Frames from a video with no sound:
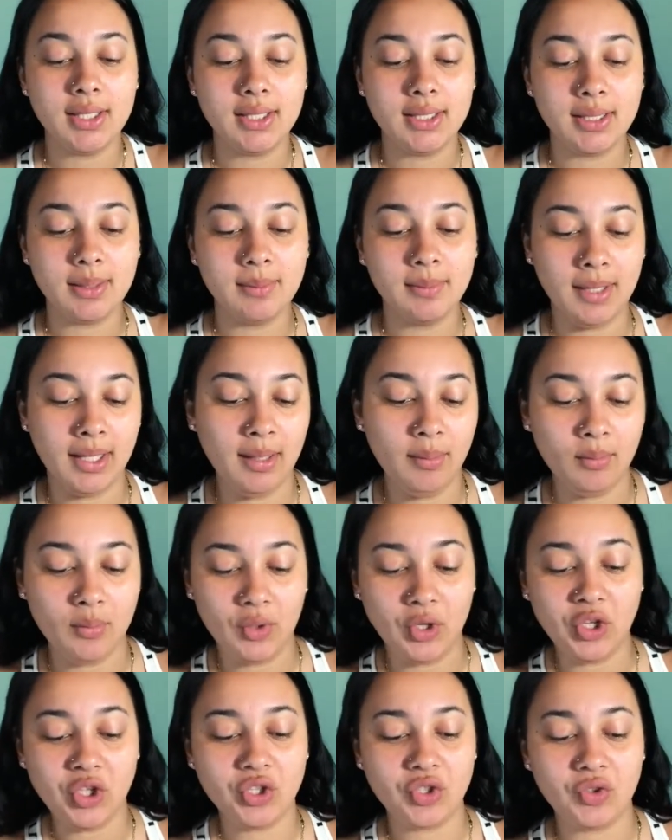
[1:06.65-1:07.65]
To me,
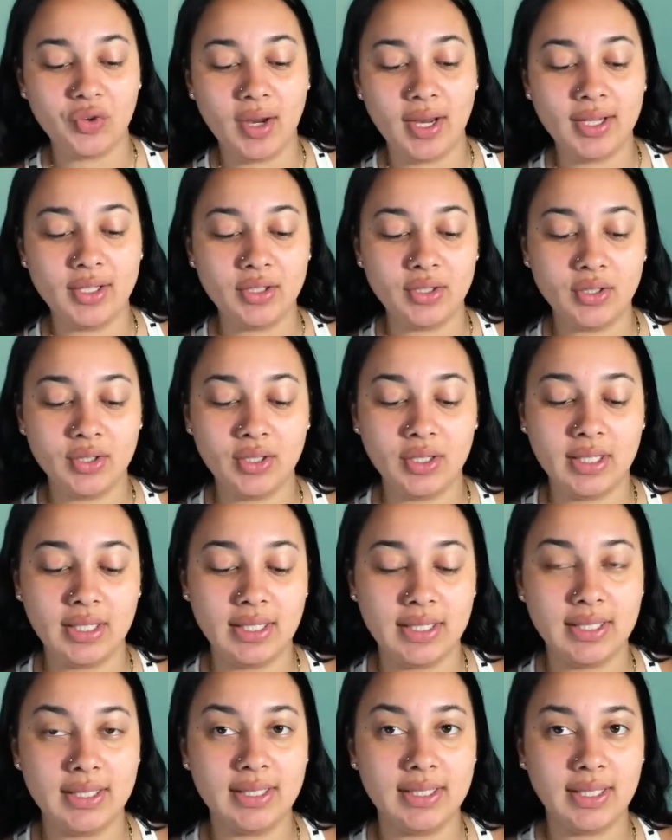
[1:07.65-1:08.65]
moisturizer
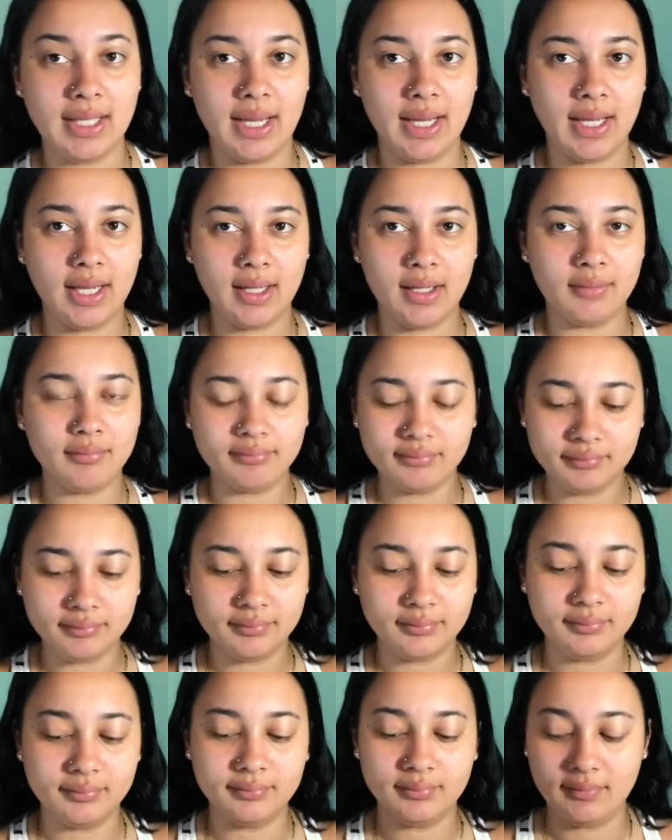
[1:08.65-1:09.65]
is like
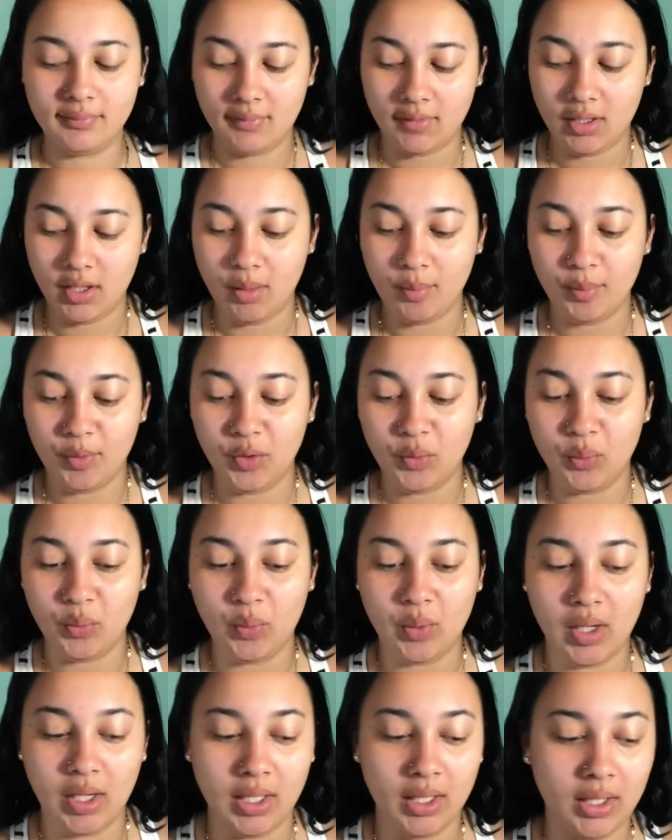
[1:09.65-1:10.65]
number
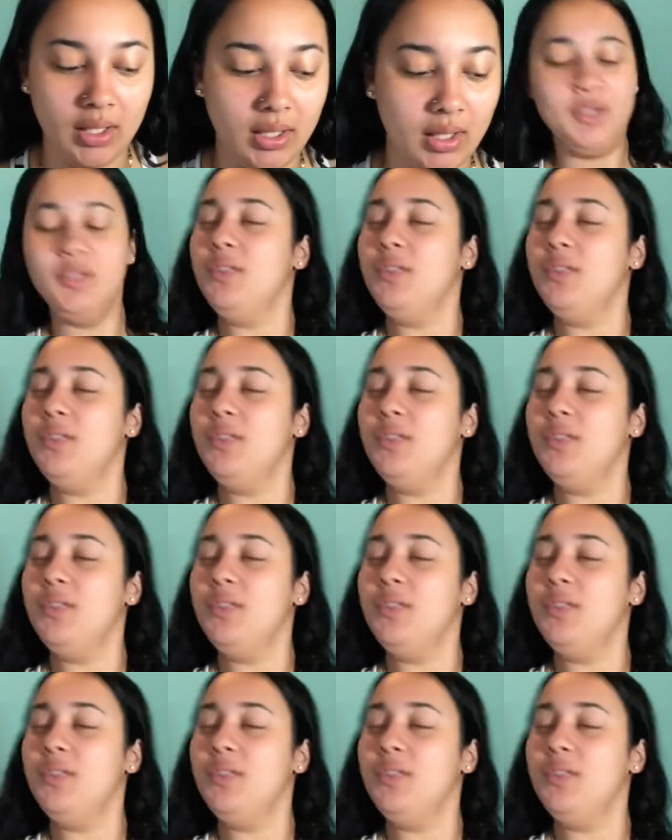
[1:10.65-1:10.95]
one.